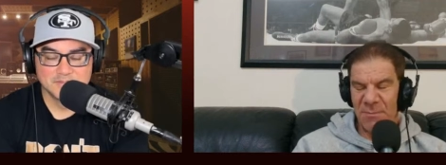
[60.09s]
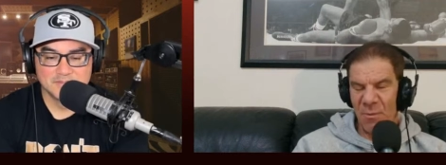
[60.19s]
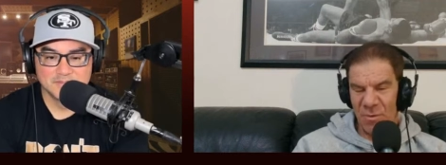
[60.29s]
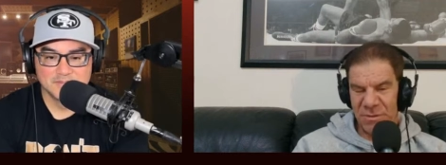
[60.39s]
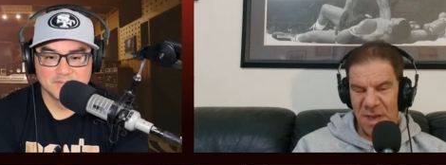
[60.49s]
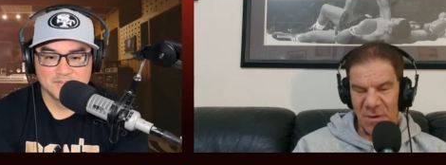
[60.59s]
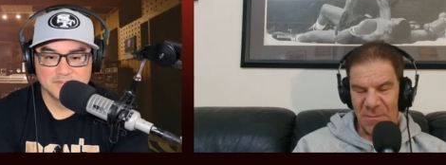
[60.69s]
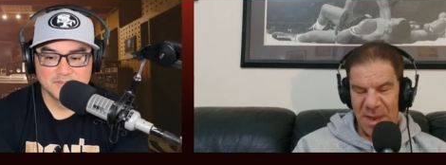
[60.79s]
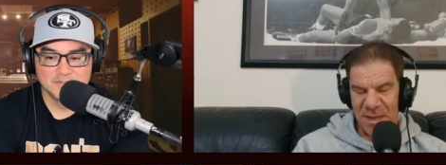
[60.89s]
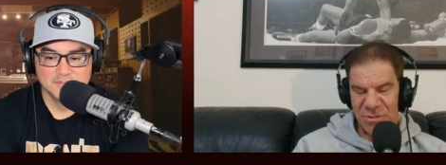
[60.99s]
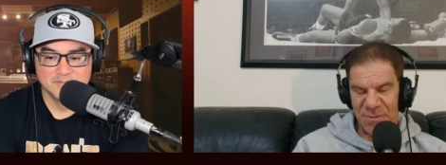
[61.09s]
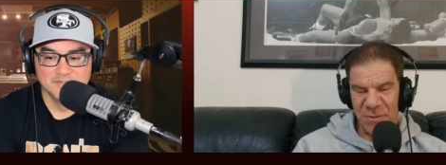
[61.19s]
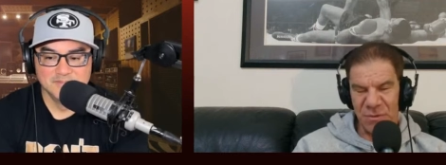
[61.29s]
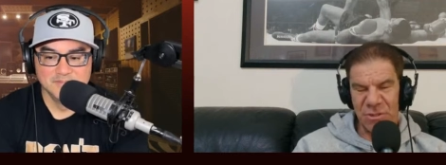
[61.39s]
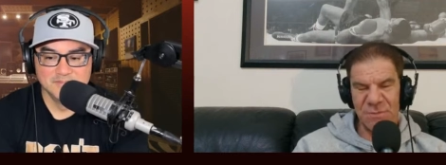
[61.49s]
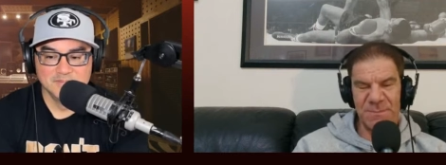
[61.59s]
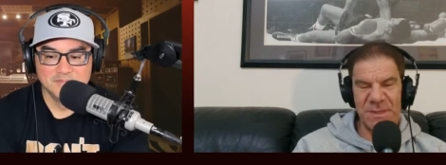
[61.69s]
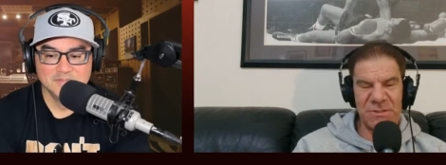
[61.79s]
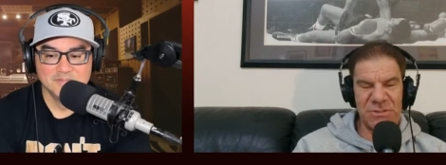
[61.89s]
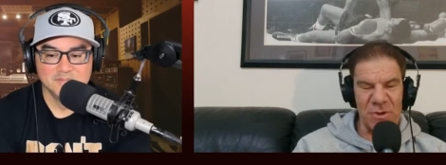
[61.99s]
Speaker 1: a world title match. You could just beat
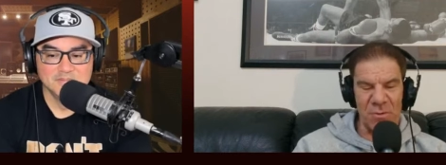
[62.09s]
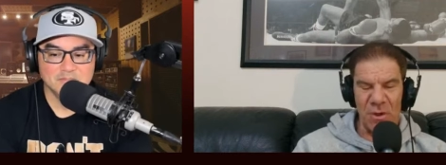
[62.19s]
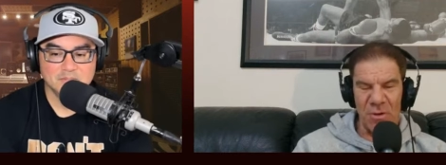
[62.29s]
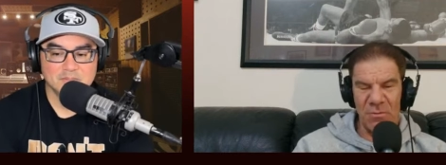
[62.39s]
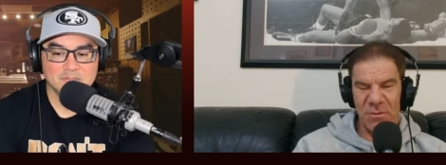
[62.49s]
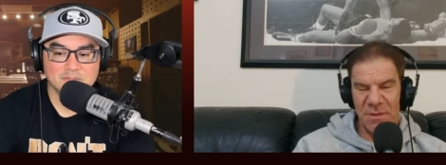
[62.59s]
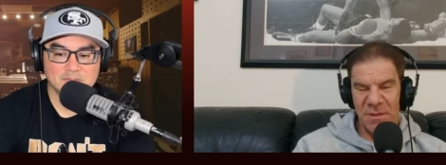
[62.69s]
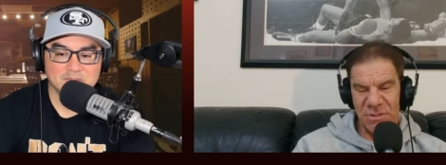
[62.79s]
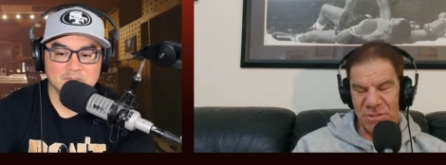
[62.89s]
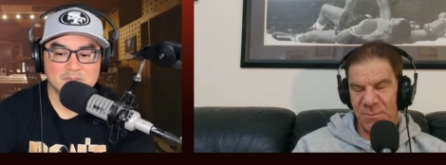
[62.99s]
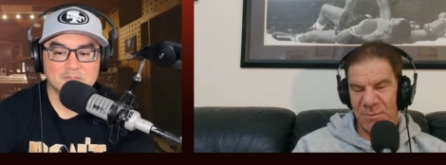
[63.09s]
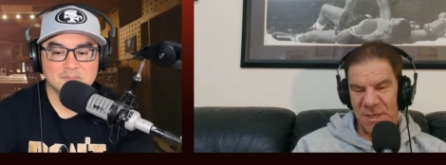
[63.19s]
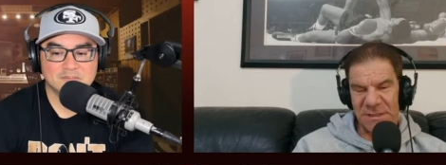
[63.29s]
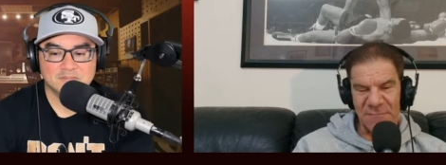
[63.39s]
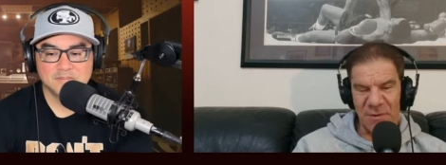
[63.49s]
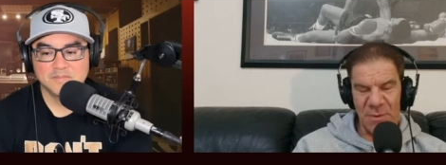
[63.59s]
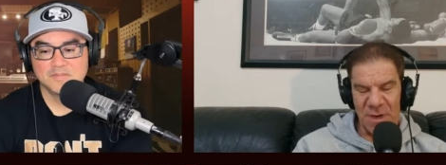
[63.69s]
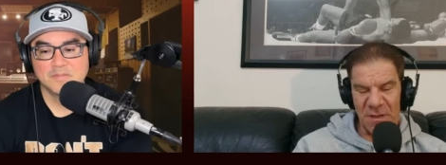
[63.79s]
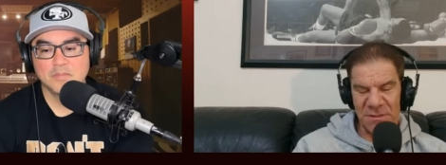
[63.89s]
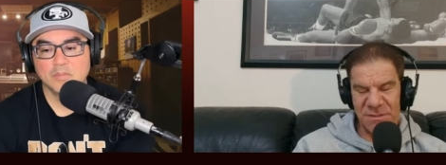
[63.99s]
Solo just to protect everyone
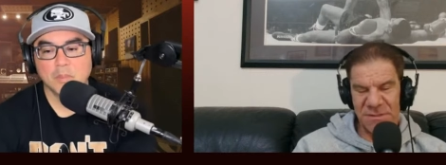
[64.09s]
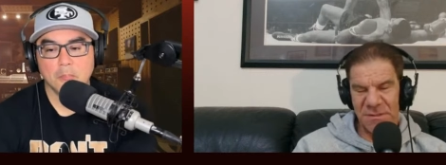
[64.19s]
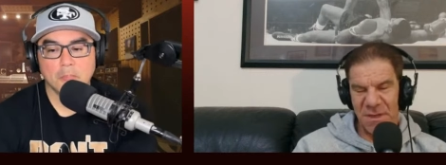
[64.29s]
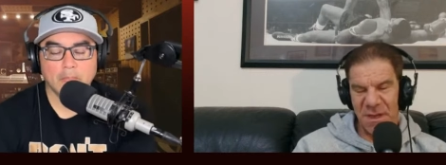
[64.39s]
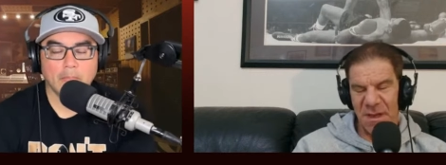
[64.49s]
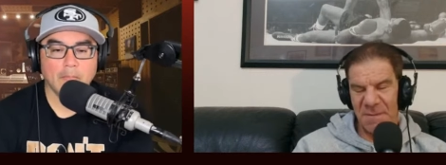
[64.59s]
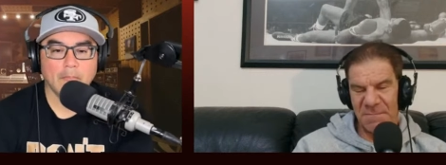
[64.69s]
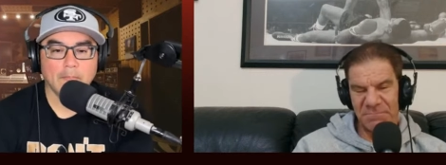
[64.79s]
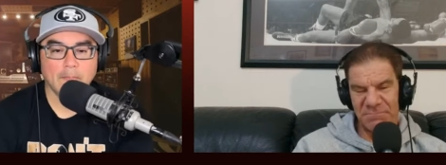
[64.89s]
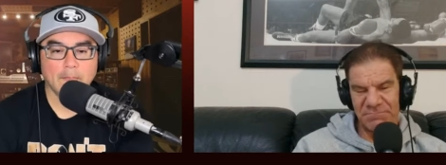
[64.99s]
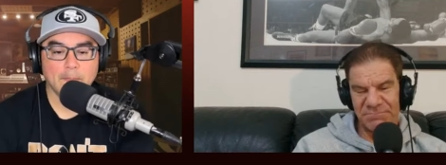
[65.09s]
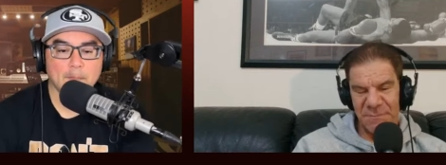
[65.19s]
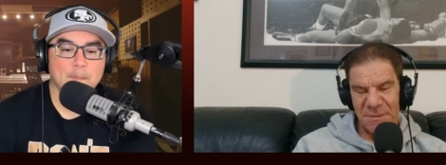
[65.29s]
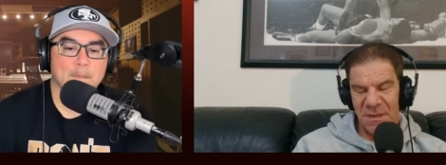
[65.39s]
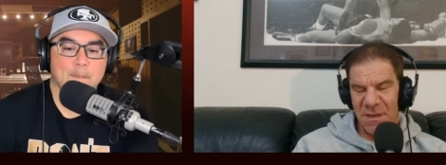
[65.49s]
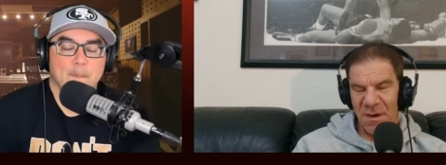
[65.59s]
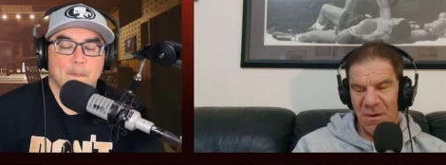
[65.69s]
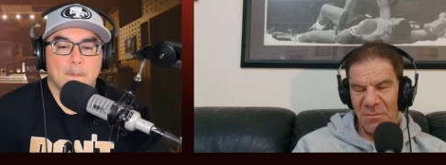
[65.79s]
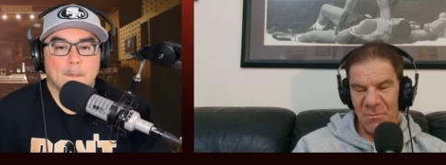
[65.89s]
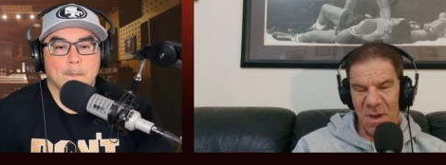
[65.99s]
else. Um, you know,
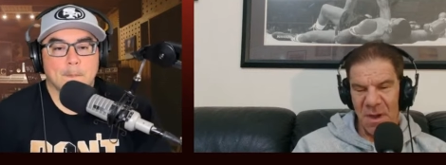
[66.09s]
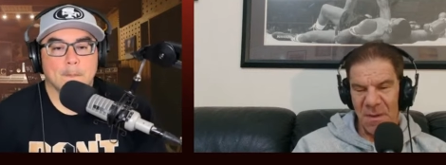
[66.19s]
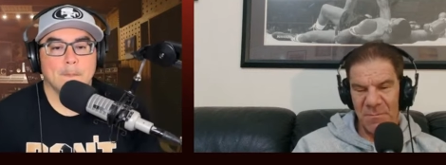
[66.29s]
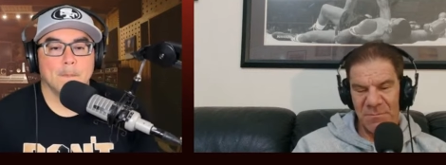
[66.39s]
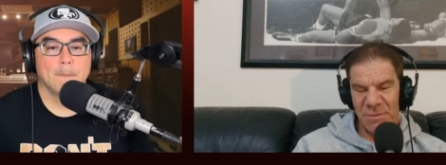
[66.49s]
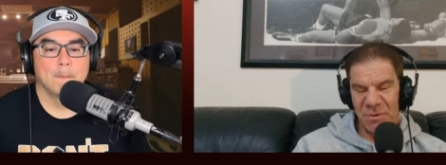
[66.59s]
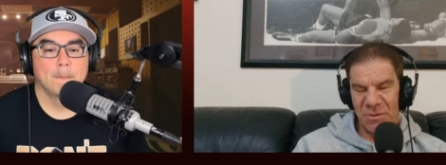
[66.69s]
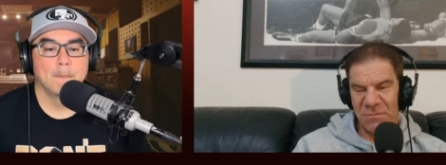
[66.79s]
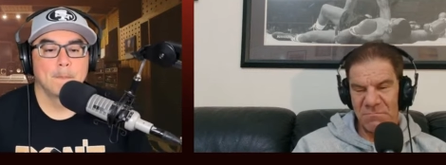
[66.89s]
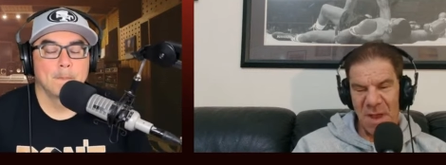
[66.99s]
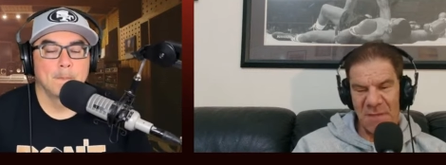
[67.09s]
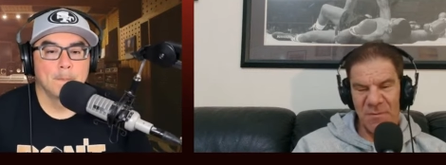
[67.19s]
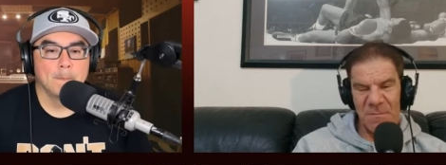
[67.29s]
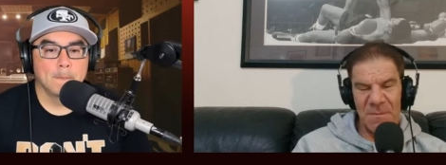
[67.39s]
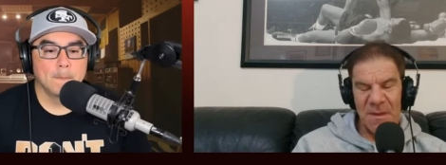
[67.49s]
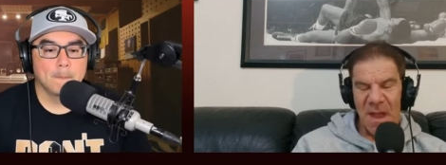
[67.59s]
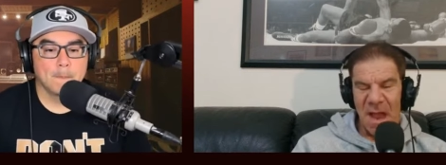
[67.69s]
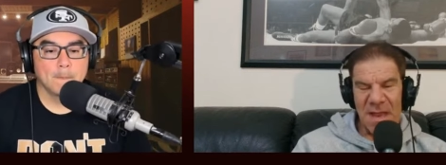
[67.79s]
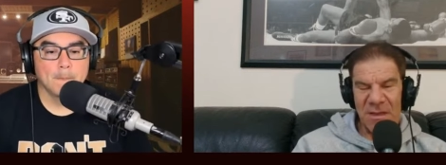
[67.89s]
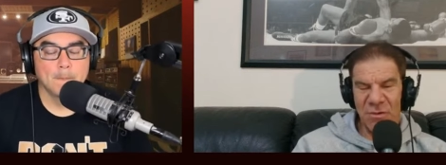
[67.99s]
um, you could have I
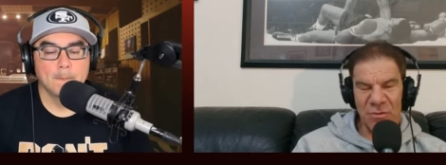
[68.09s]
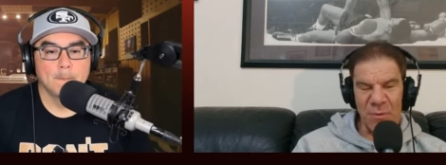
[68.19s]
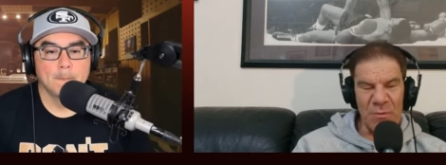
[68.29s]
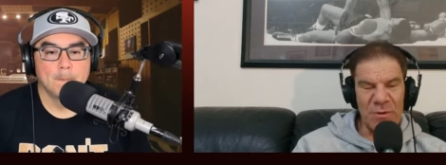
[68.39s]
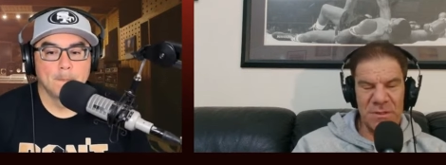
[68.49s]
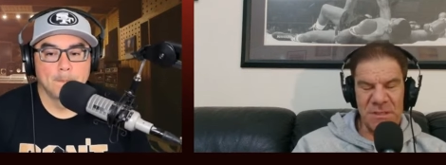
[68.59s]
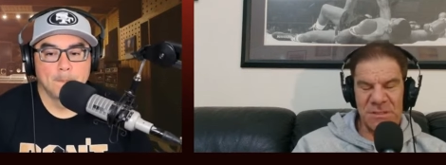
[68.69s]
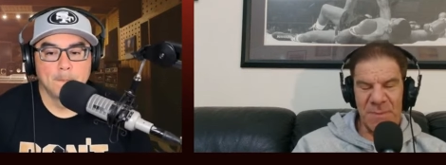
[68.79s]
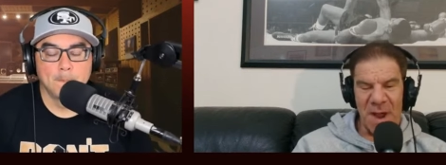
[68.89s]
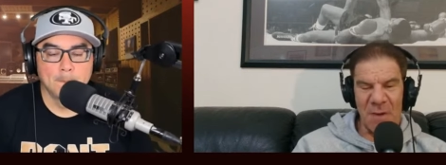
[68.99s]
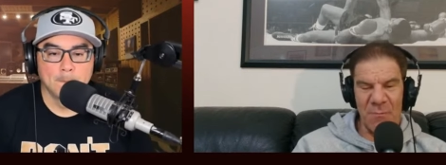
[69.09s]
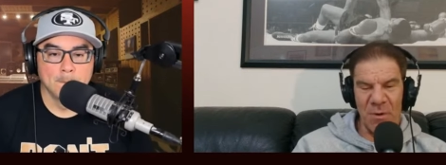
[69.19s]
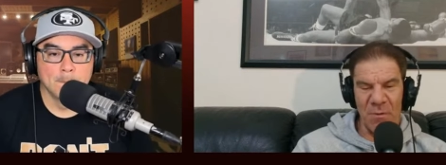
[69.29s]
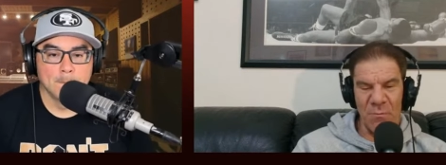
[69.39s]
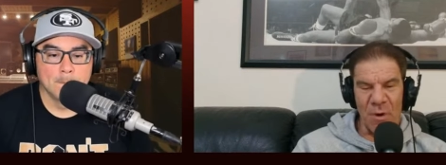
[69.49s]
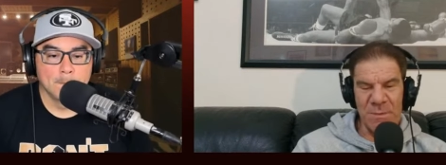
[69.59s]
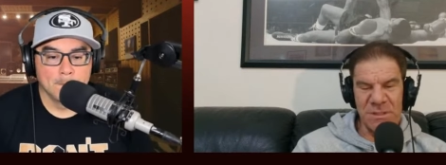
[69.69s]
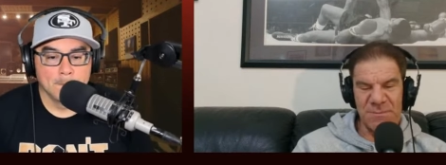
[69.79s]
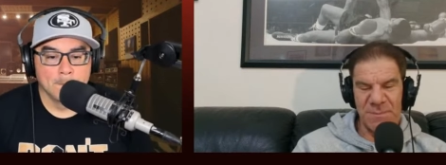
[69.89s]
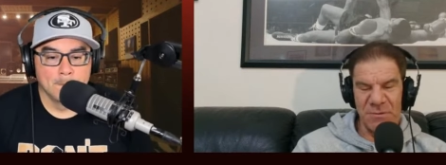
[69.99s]
you could throw in a spot where Roman
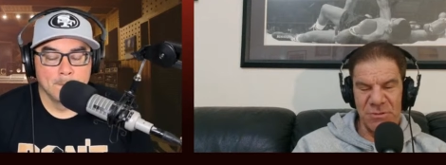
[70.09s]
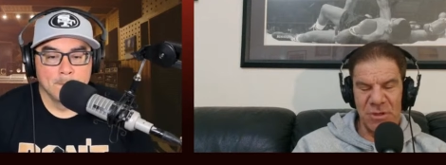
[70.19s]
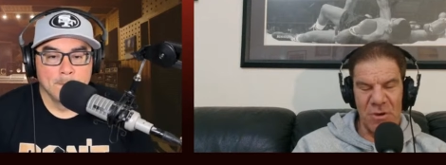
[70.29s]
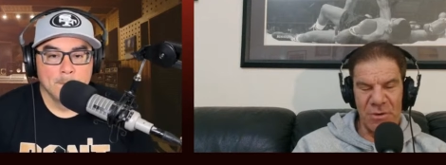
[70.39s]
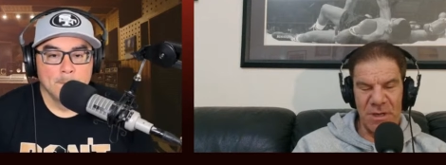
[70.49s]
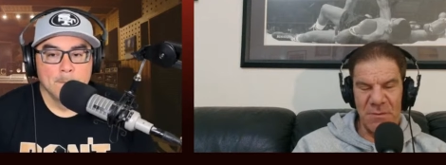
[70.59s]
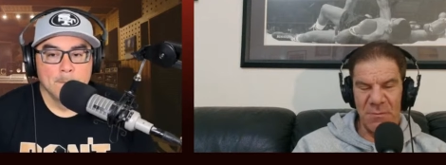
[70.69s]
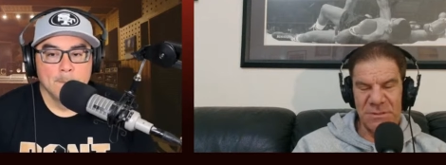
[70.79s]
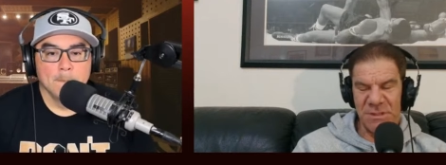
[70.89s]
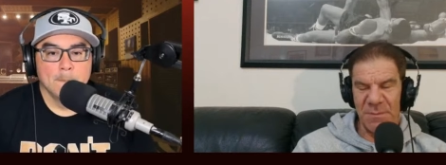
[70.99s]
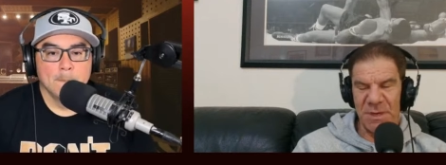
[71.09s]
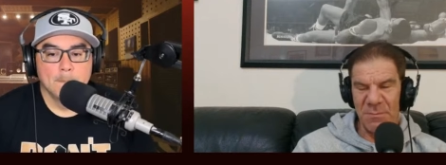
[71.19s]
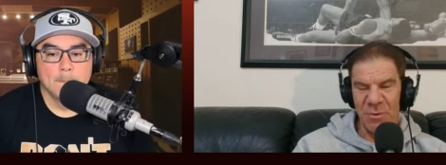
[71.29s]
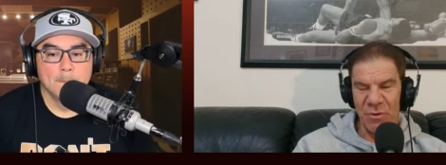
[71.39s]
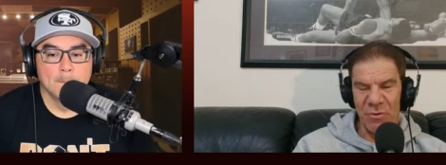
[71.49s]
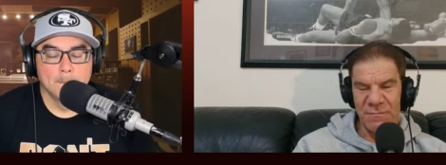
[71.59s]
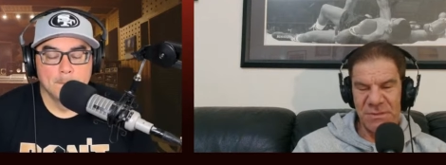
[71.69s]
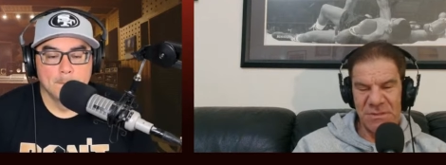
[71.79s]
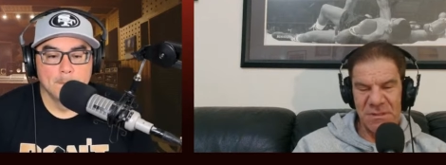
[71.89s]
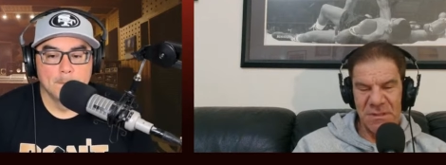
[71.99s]
spears Cody when somebody moves.